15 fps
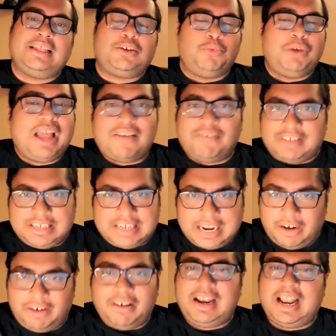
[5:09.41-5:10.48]
that we have a
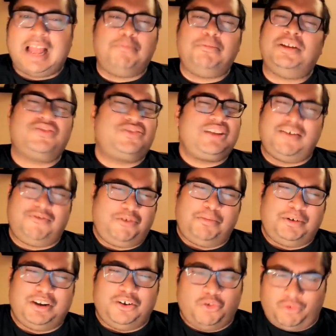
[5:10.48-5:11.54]
general amnesty,
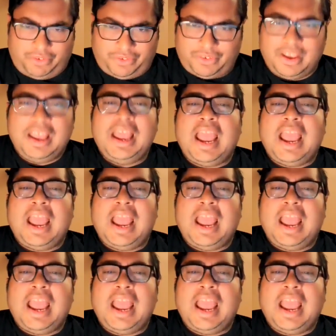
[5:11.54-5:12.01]
everybody knows.